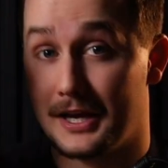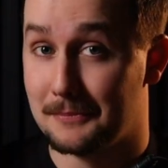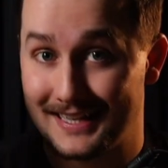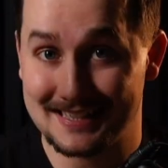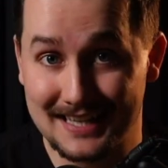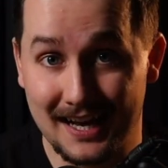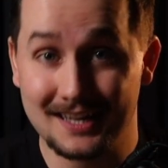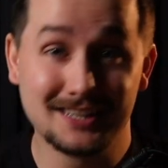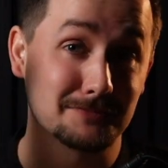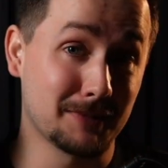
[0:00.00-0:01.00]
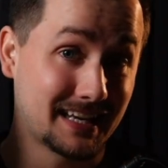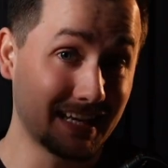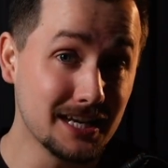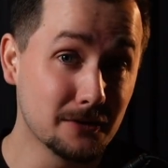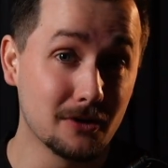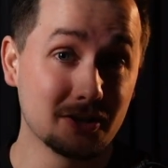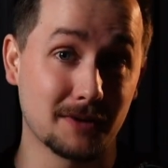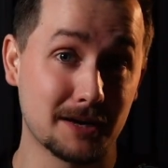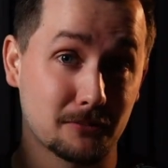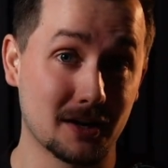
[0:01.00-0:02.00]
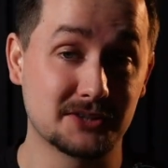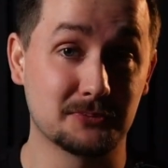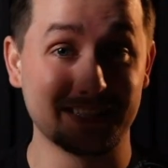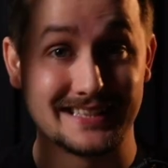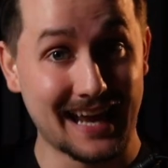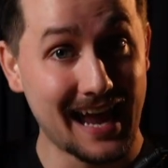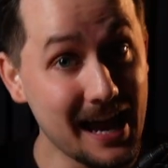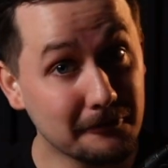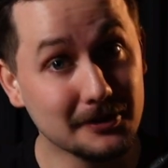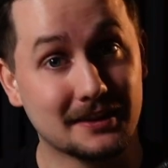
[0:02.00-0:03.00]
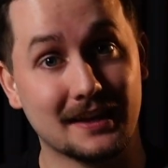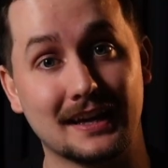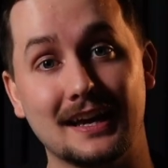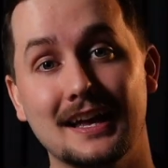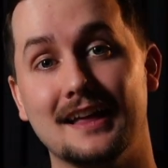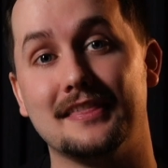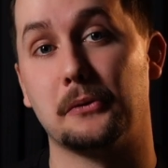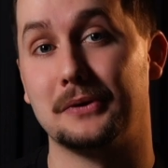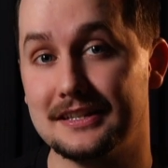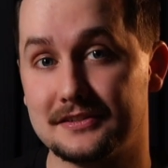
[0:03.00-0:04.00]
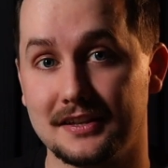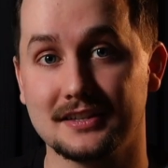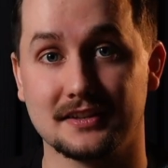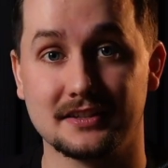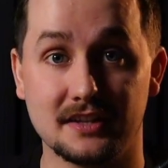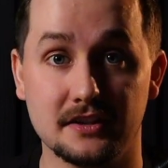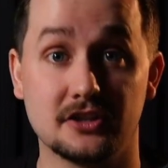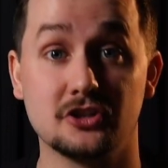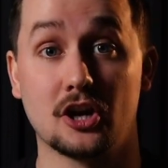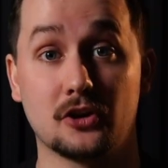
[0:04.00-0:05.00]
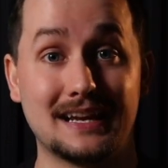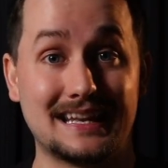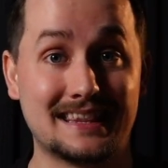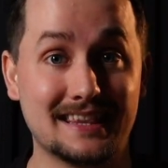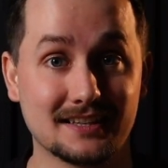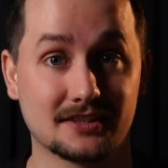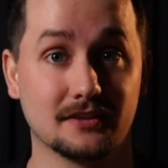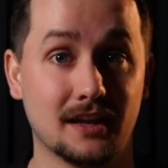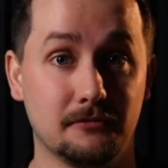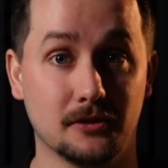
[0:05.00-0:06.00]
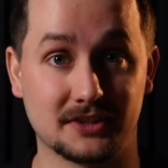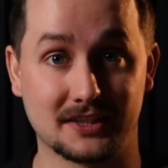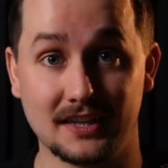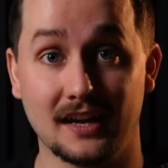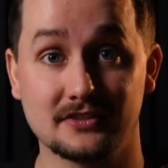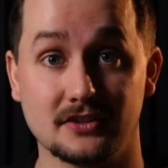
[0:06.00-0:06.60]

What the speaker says: my designs, my keywords, my price points, and everything that went into these listings to generate this level of success.